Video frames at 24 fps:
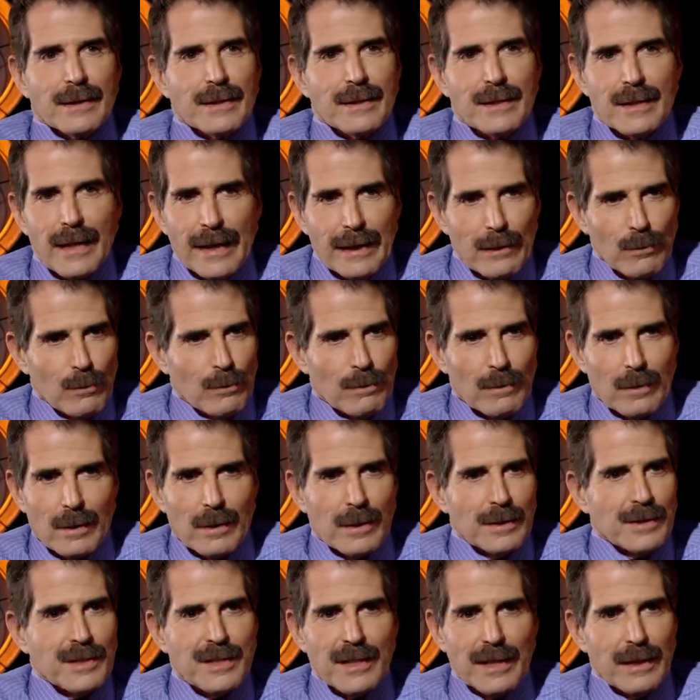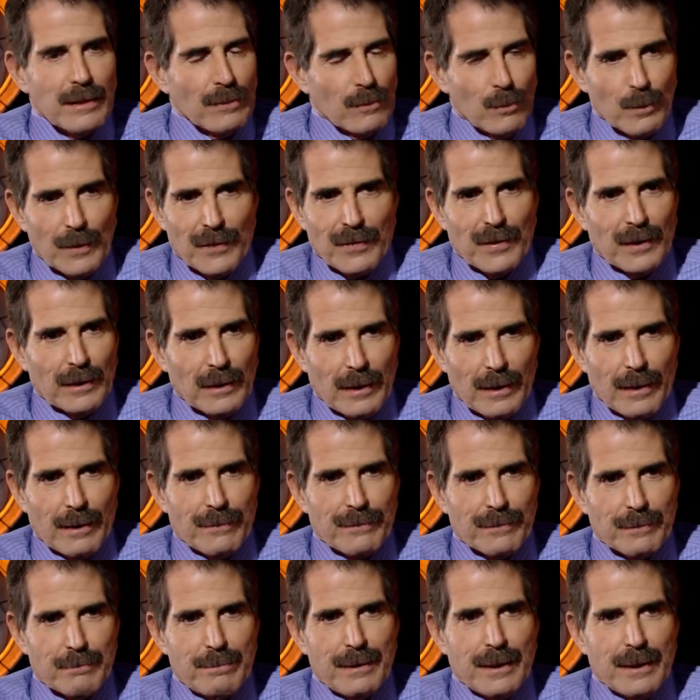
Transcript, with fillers: date, a dent with the left.